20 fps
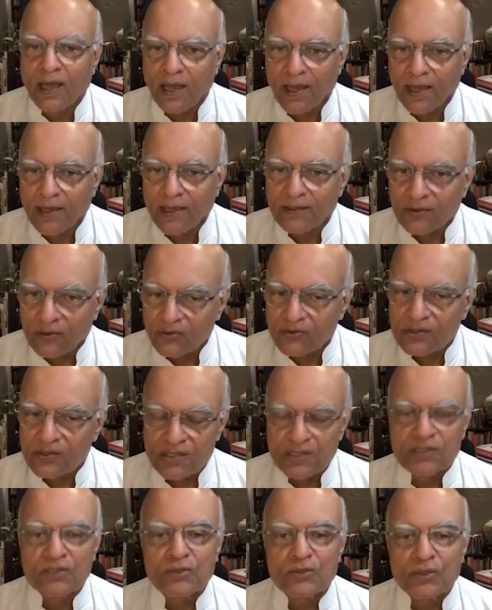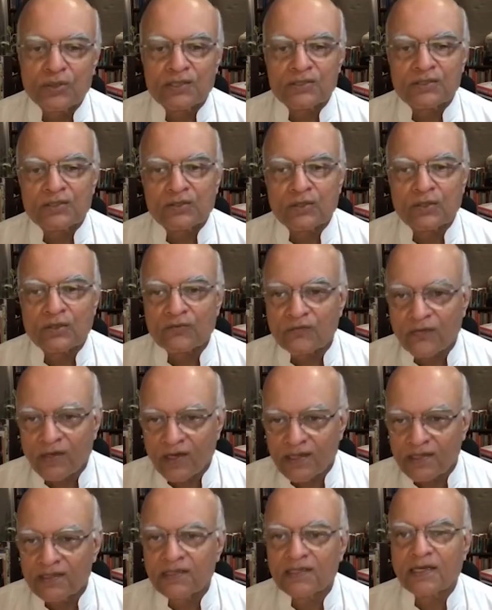and on the situation, on
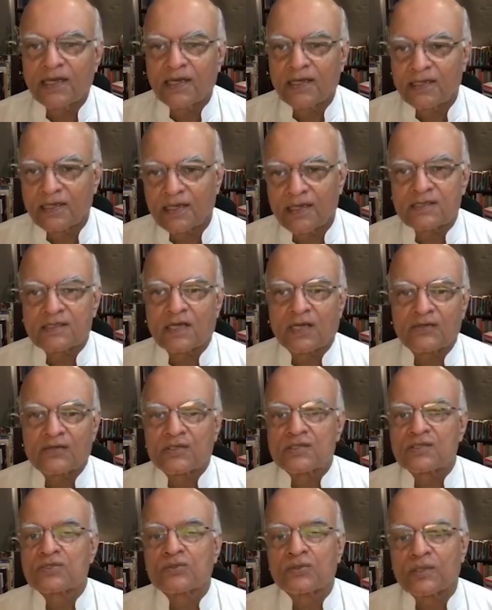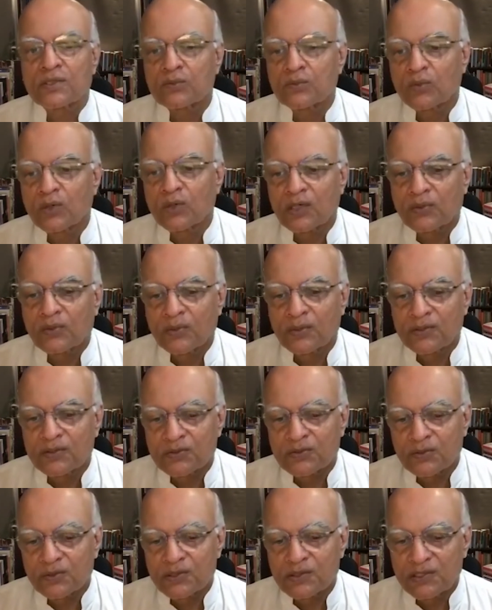finding allies, others you can work with
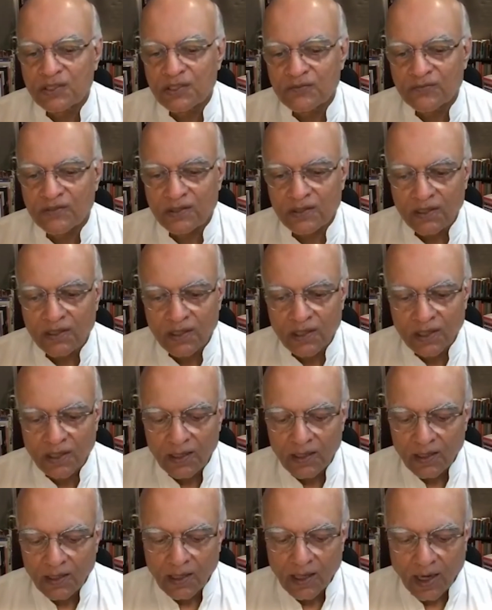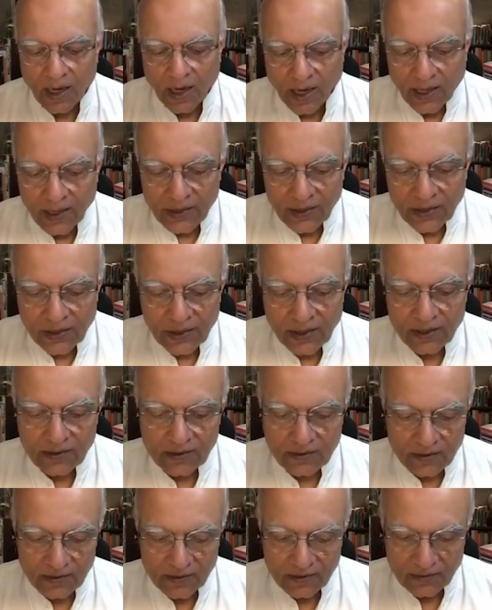to achieve it. I think
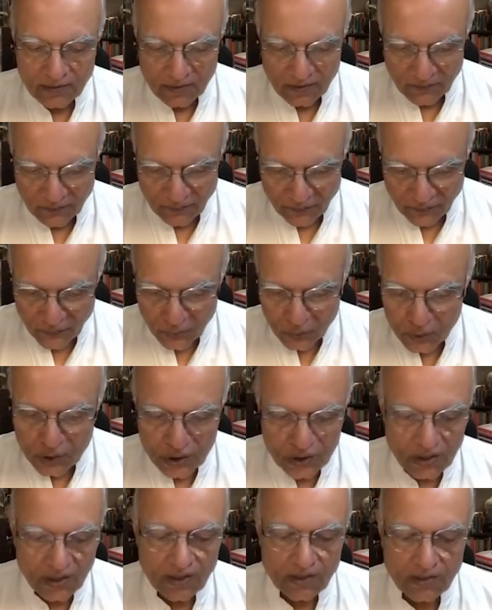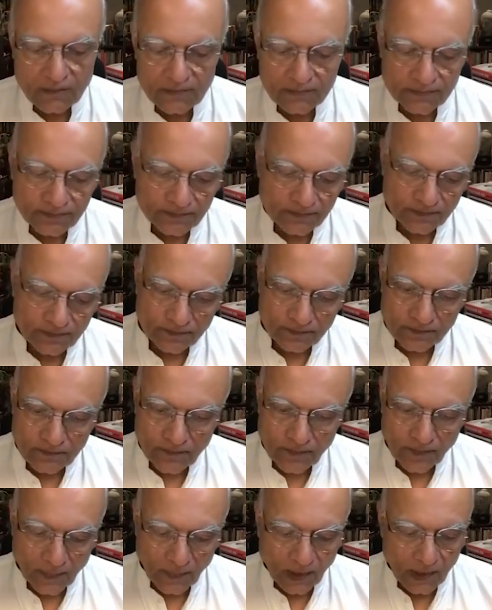the future
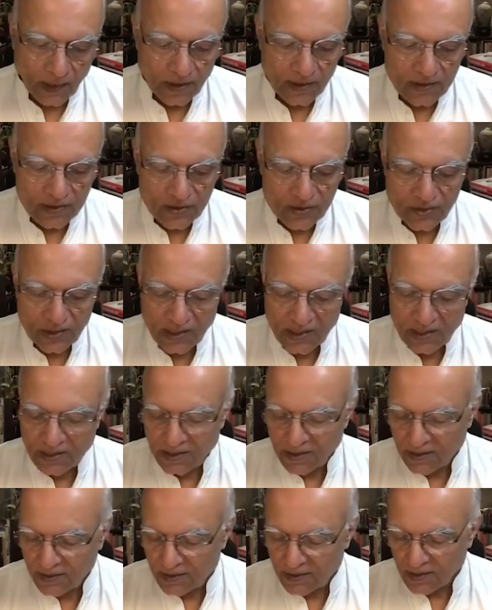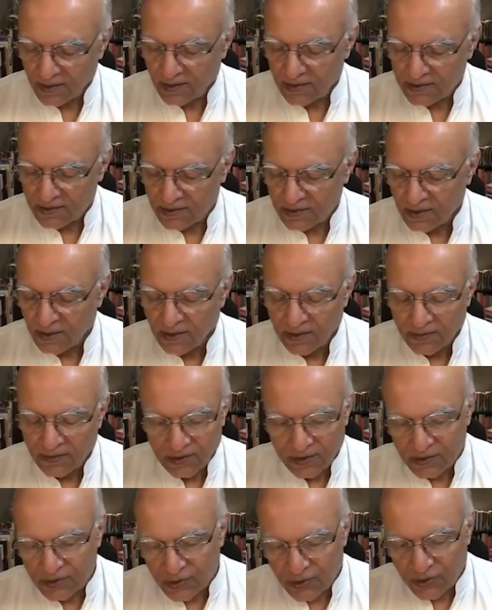is really, there's
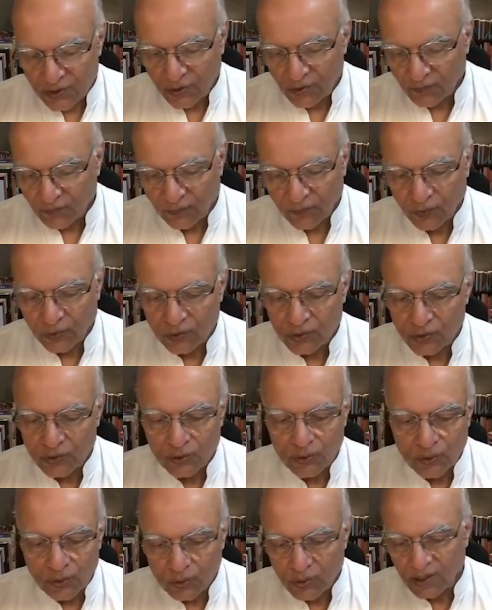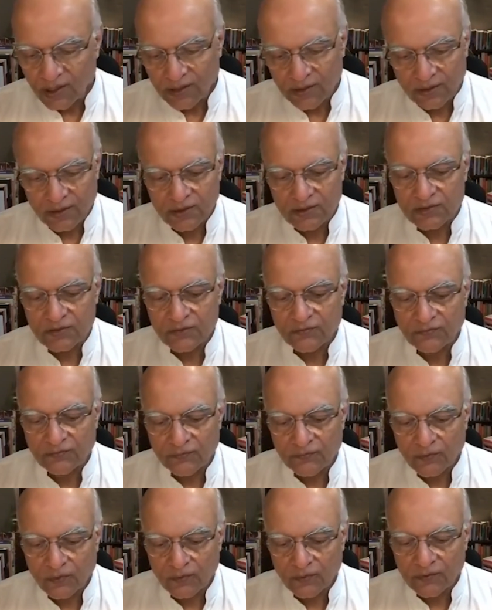three or four new areas of
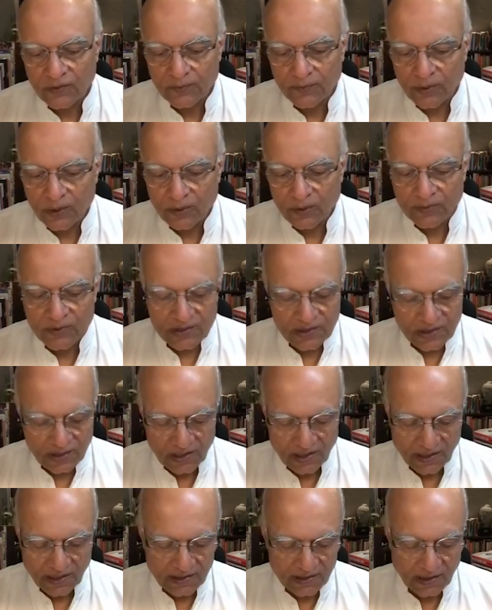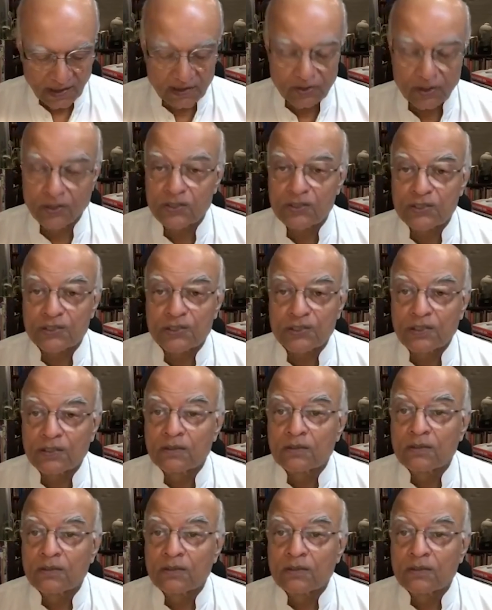diplomacy, like technology.